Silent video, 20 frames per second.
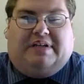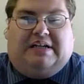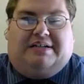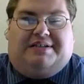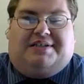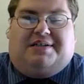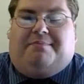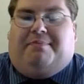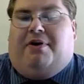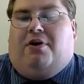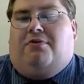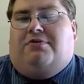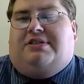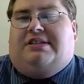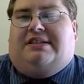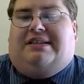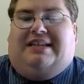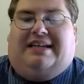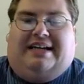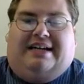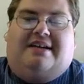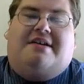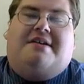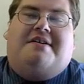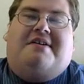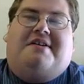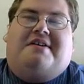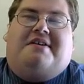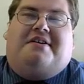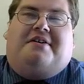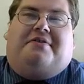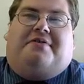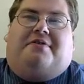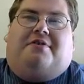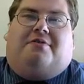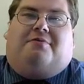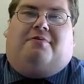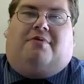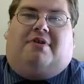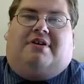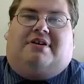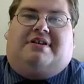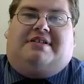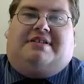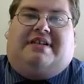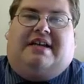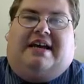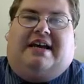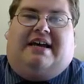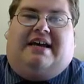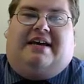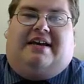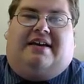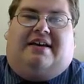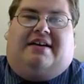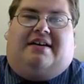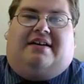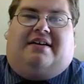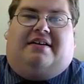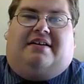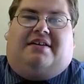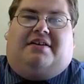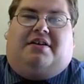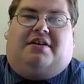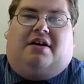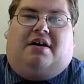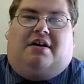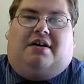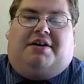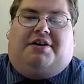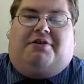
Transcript: Supposedly, there was a